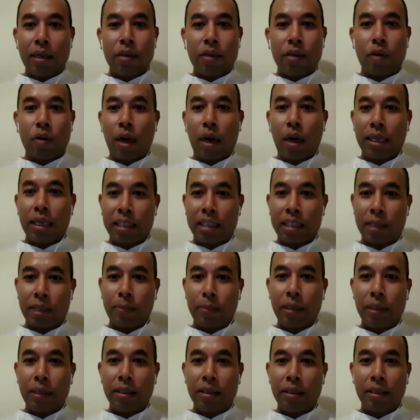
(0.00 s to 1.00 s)
trial
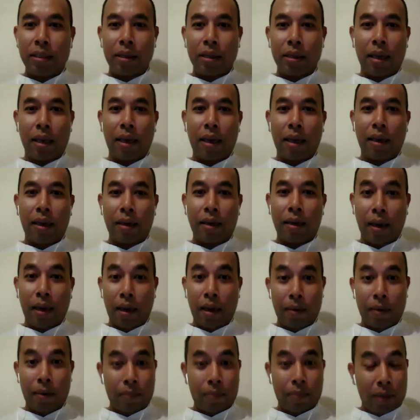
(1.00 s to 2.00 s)
assessment, and
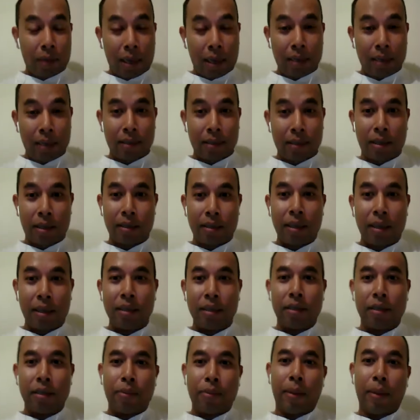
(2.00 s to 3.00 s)
as I said,
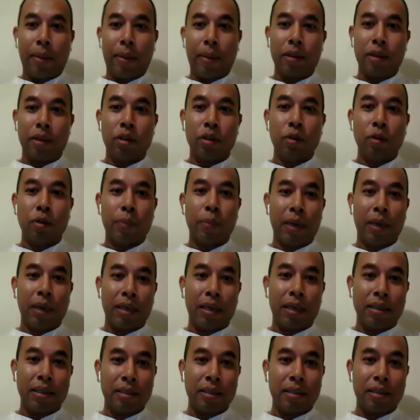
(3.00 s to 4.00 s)
so my two
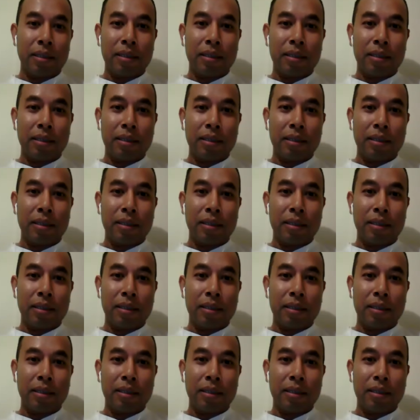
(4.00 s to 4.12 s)
peers,